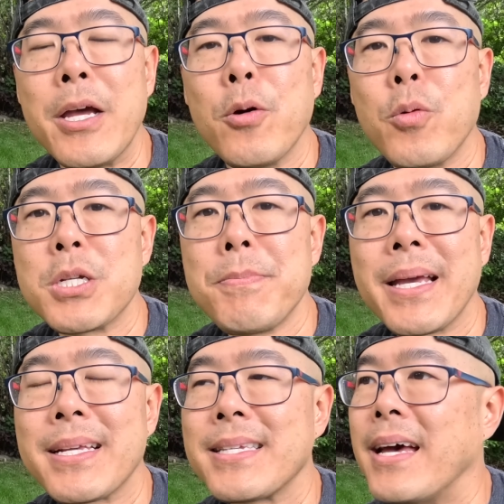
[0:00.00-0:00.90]
which
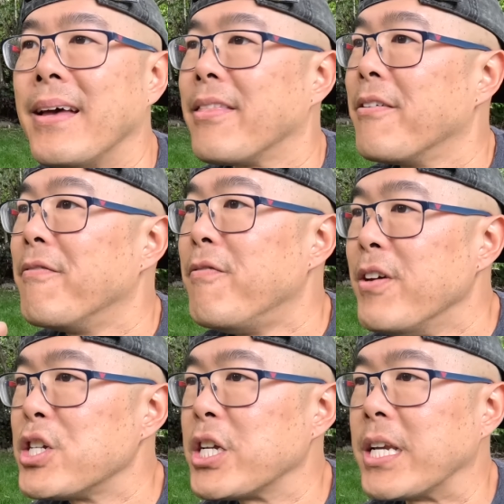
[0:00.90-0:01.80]
makes the
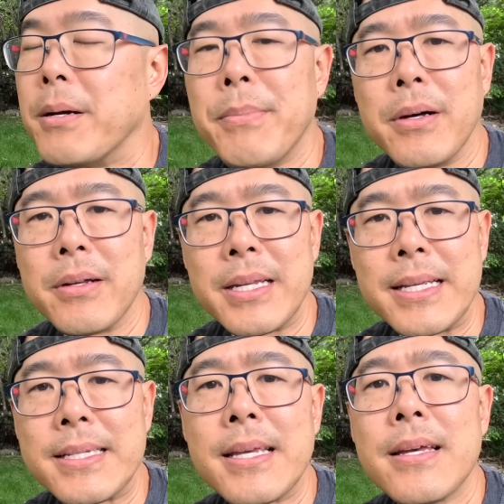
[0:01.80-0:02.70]
vision abilities